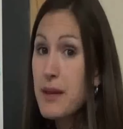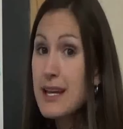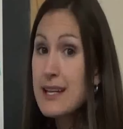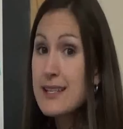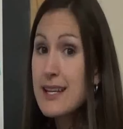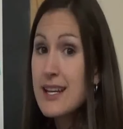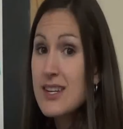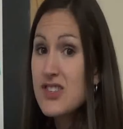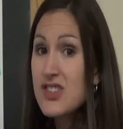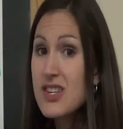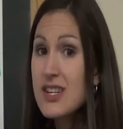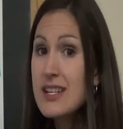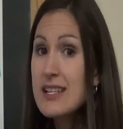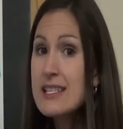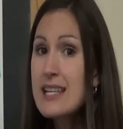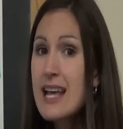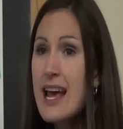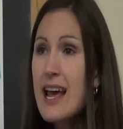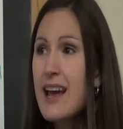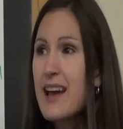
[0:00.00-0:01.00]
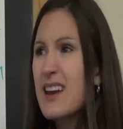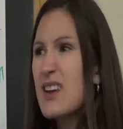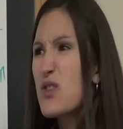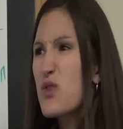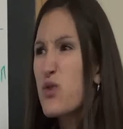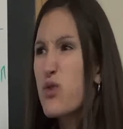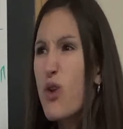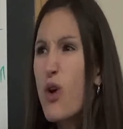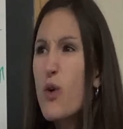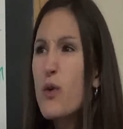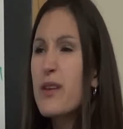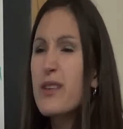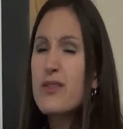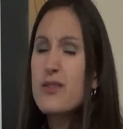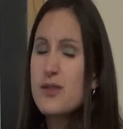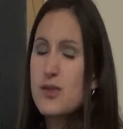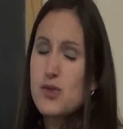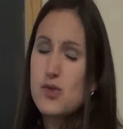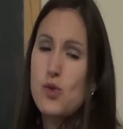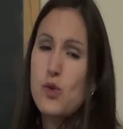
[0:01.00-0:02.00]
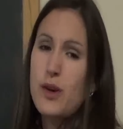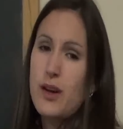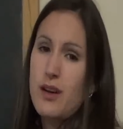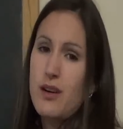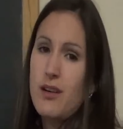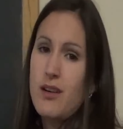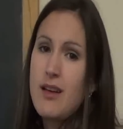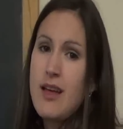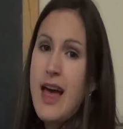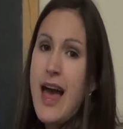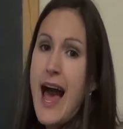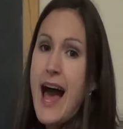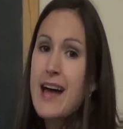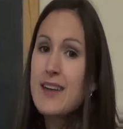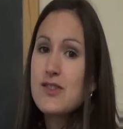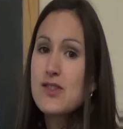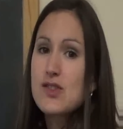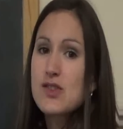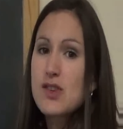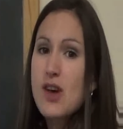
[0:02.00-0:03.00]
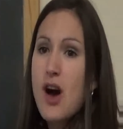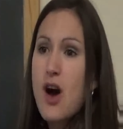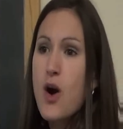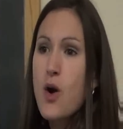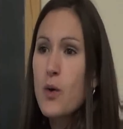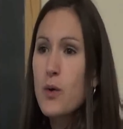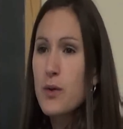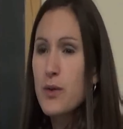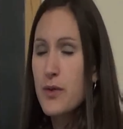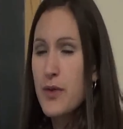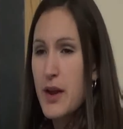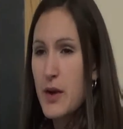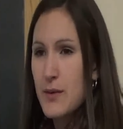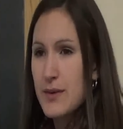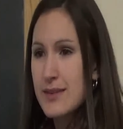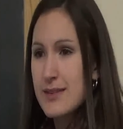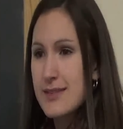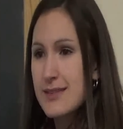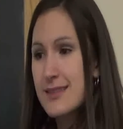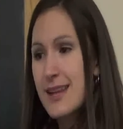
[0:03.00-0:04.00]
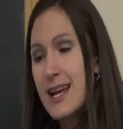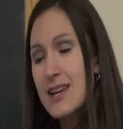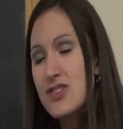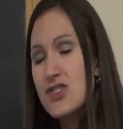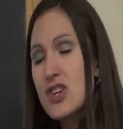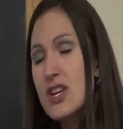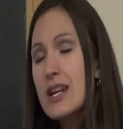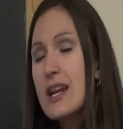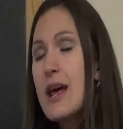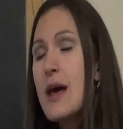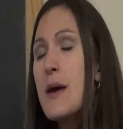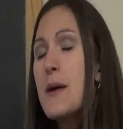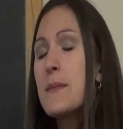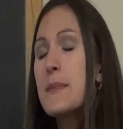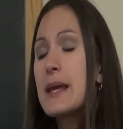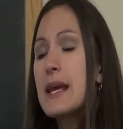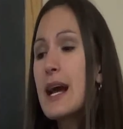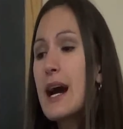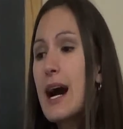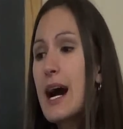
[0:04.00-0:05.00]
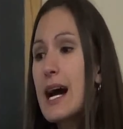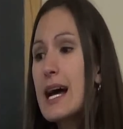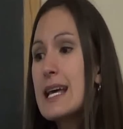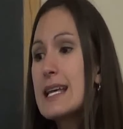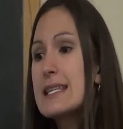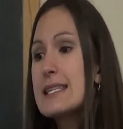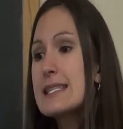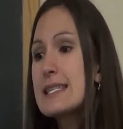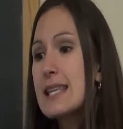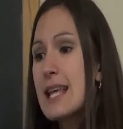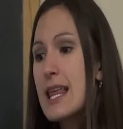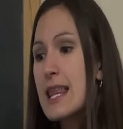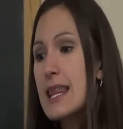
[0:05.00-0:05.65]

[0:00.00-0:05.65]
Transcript: plantations, it eroded the soil. And so there was tension because